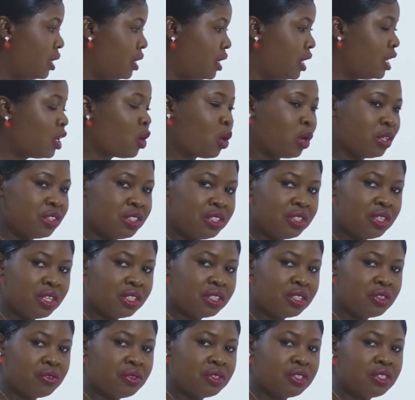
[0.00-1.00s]
The
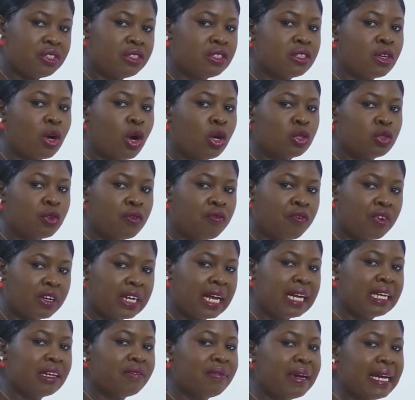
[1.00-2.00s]
continuous series is also
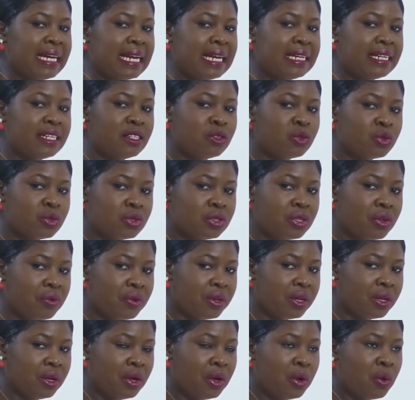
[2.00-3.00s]
further divided into
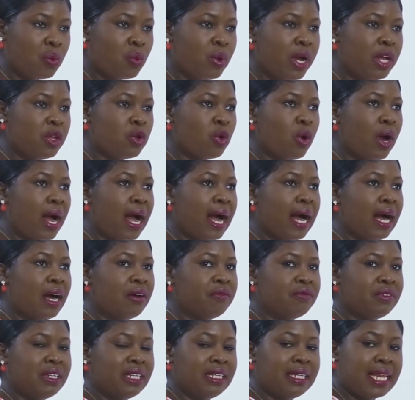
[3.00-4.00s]
three, where you
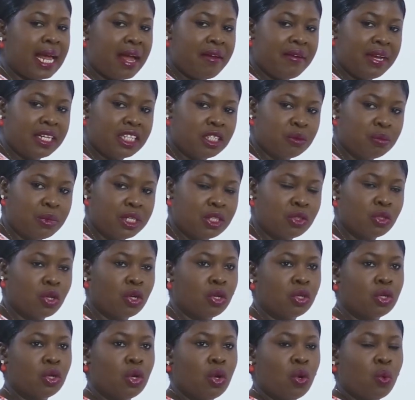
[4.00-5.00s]
have the direct
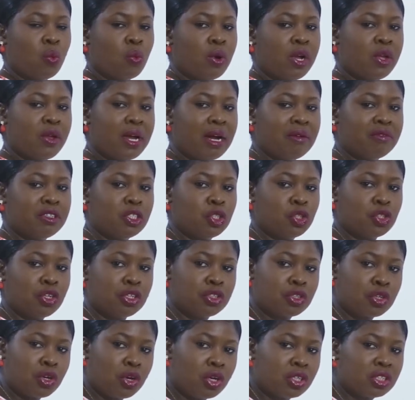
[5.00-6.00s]
method, where you have the
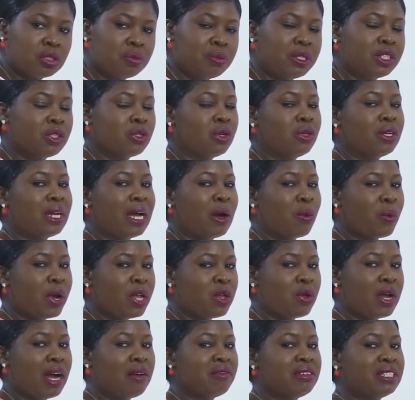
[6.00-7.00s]
shortcut method, and
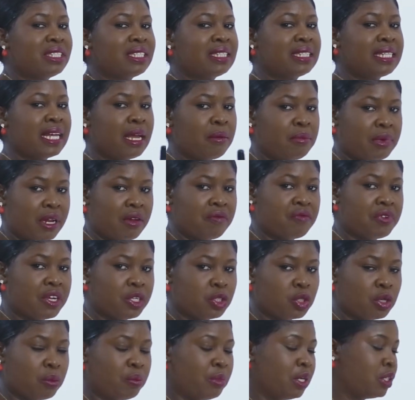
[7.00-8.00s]
when you have the step
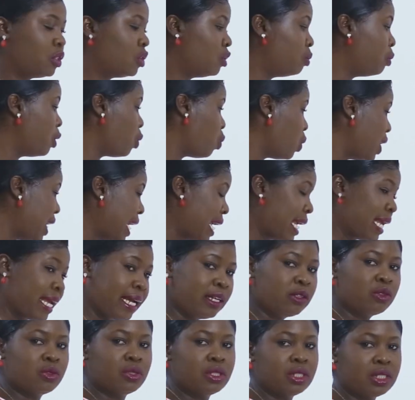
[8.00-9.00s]
deviation method. But when I
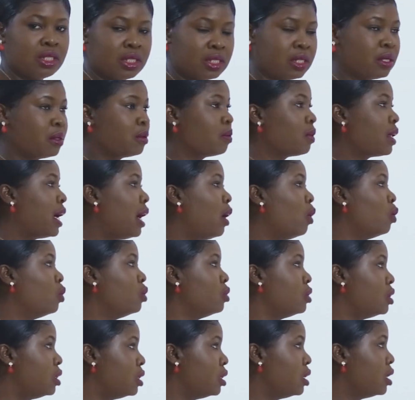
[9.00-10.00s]
get to it, I
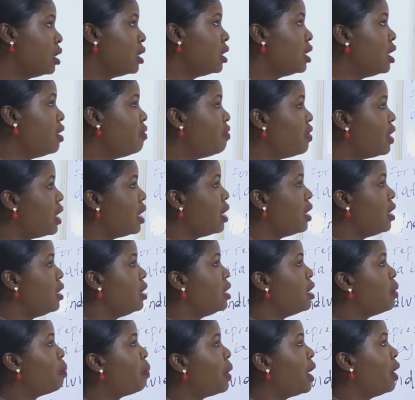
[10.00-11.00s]
would give a
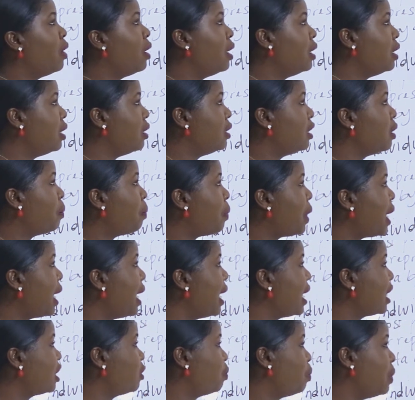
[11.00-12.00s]
deeper
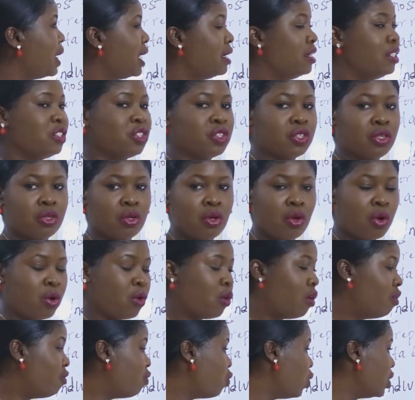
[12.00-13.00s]
explanation
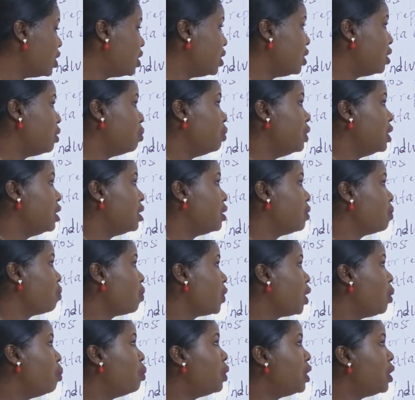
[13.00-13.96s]
of what it means.